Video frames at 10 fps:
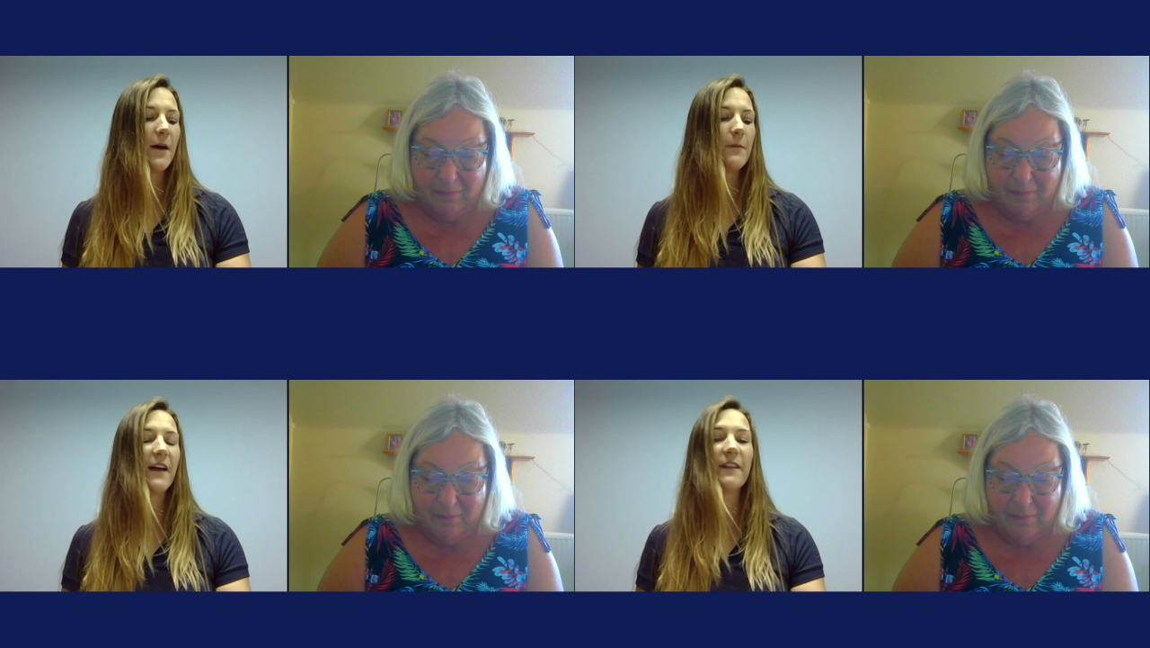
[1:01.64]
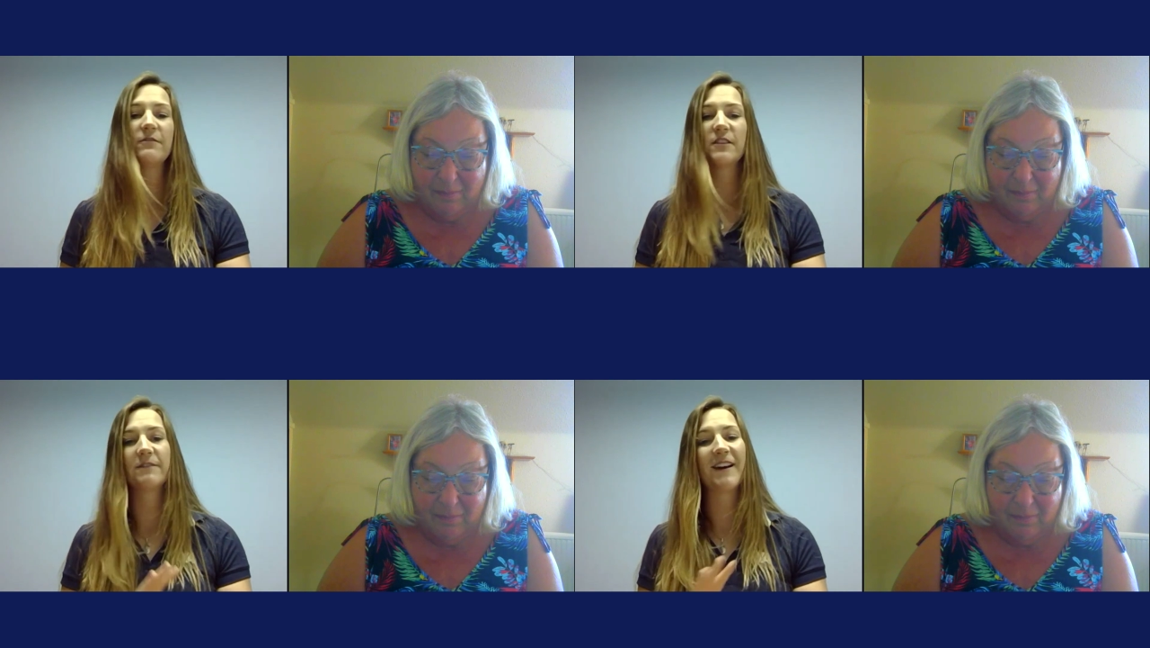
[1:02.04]
Speaker 1: and they've
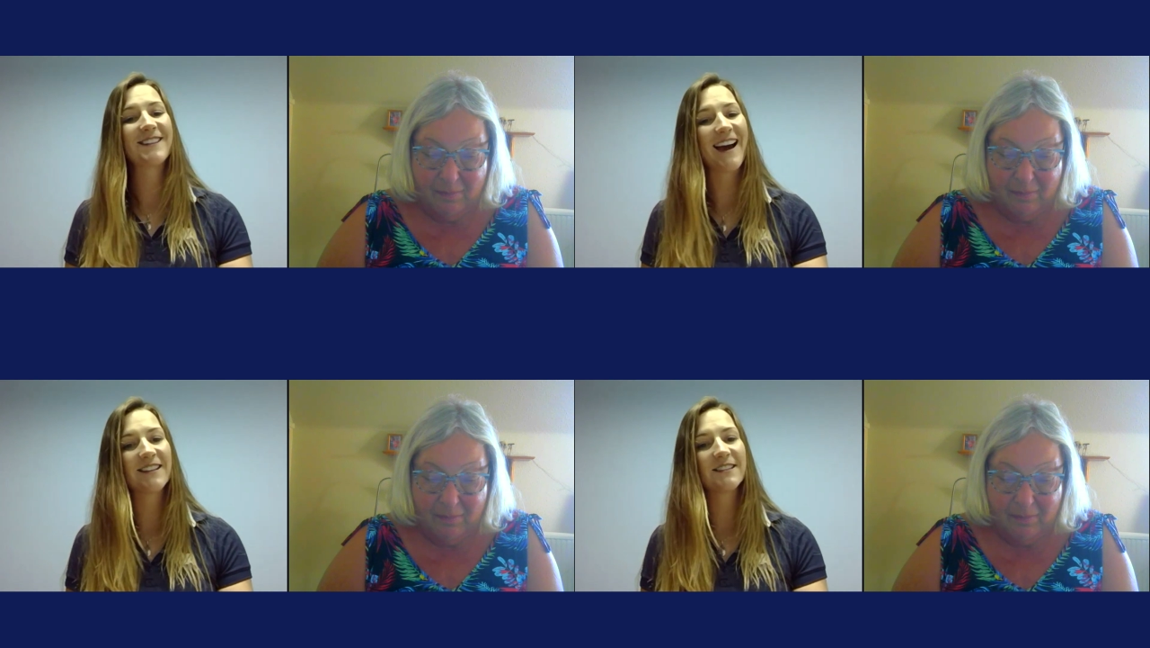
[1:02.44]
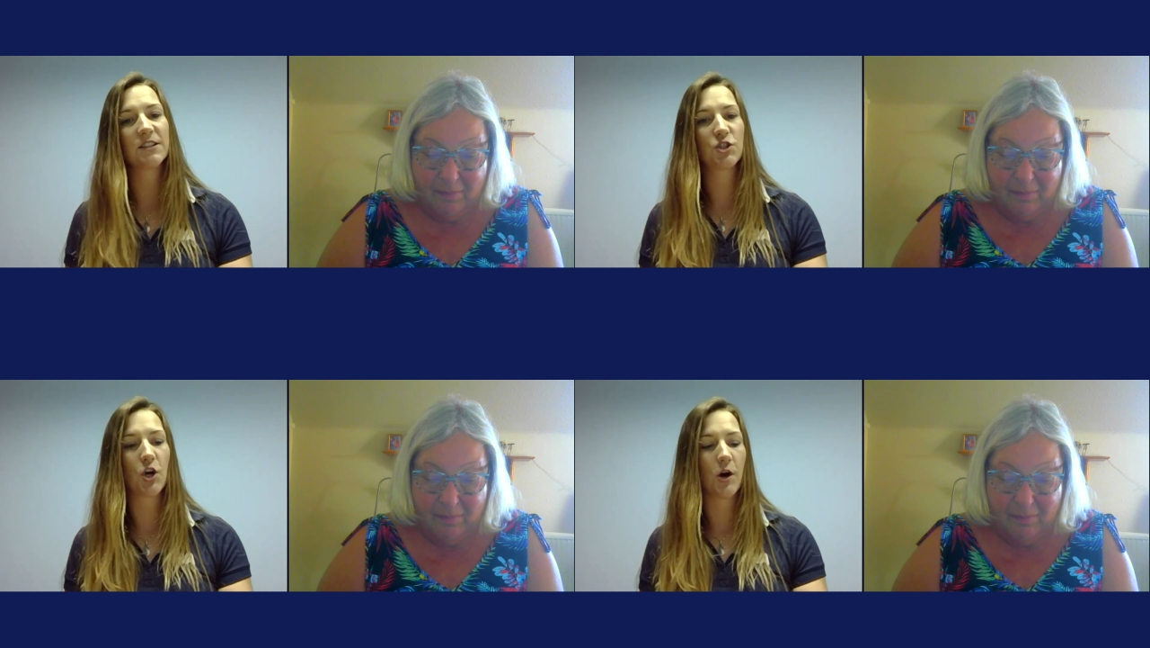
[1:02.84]
done a
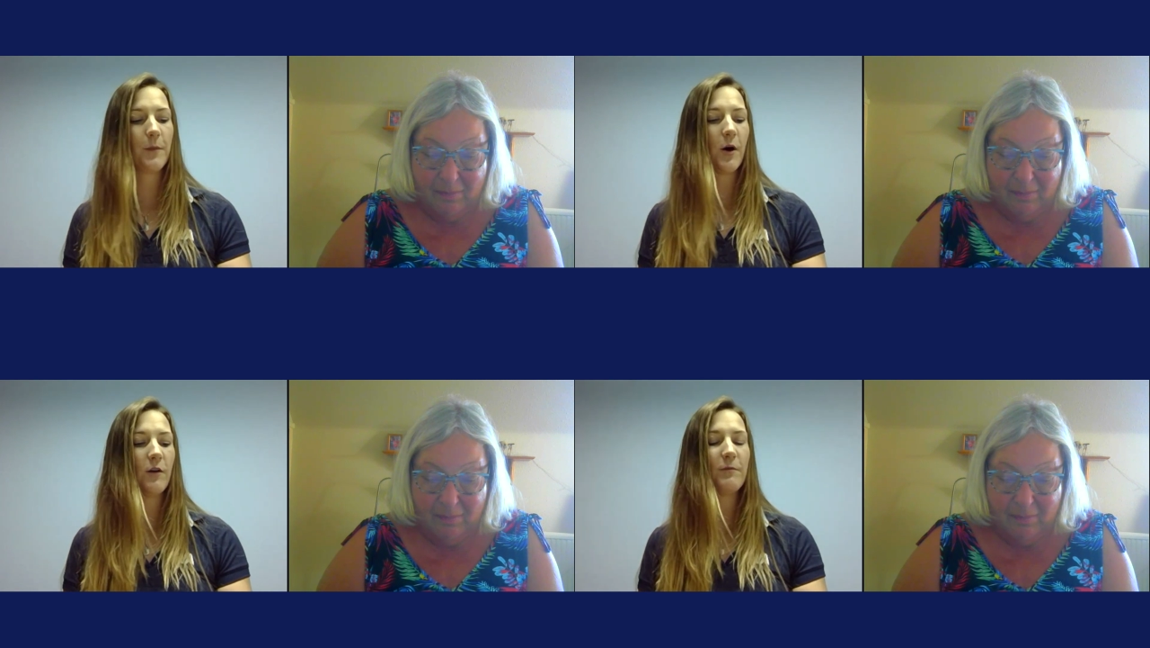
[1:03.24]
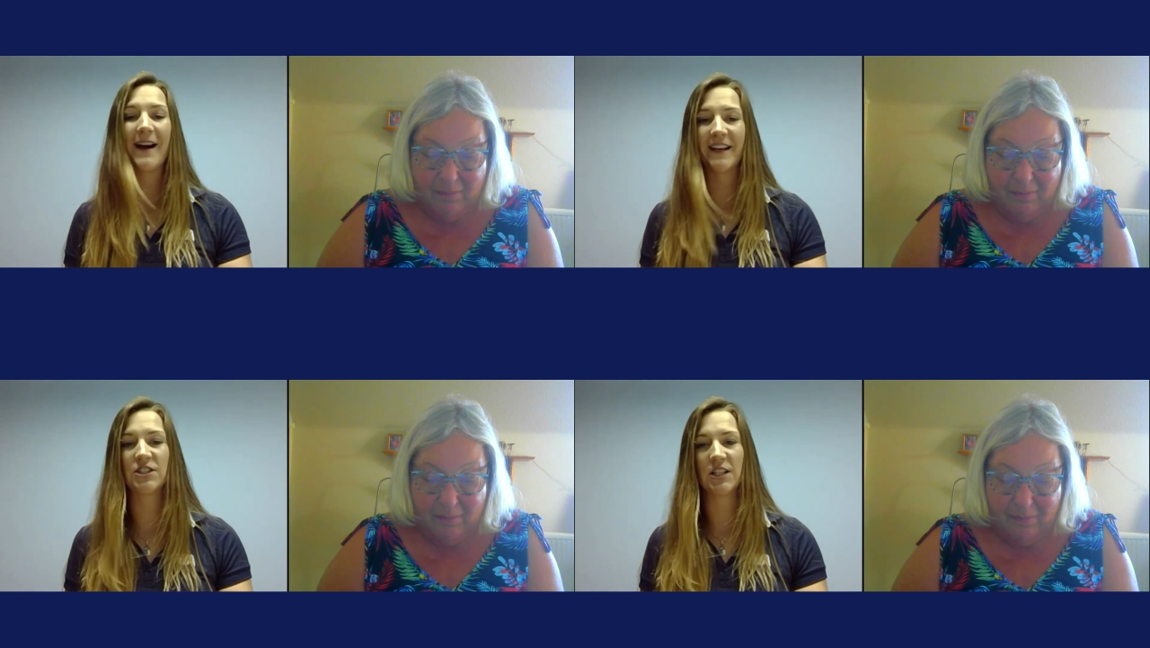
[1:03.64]
fantastic job of
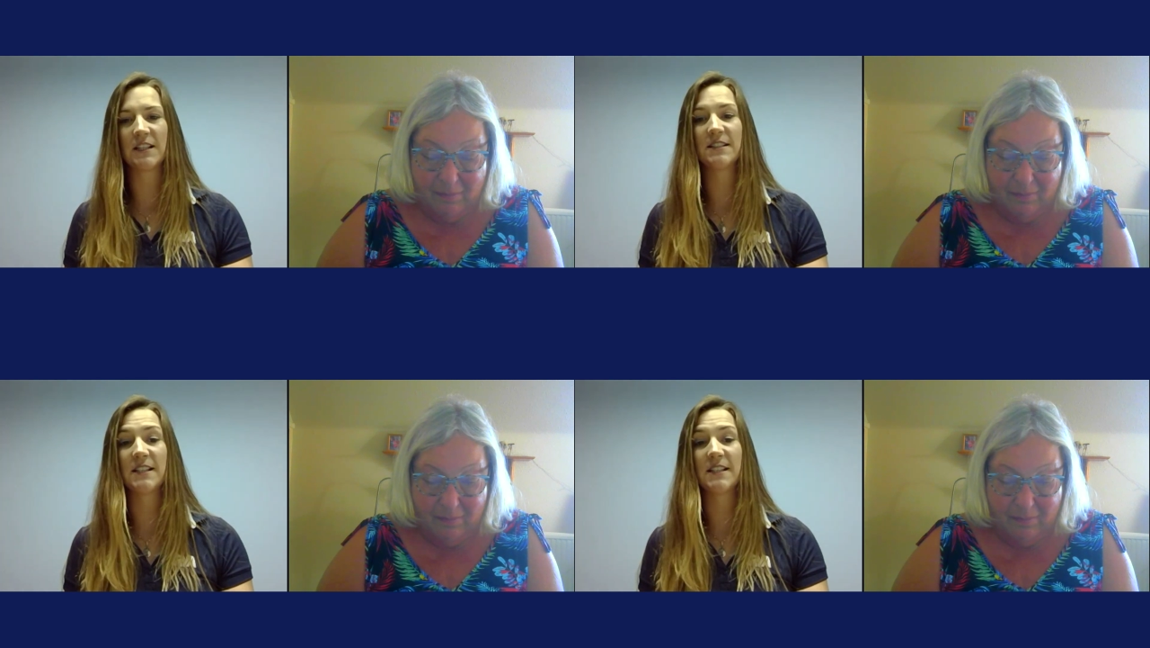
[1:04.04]
managing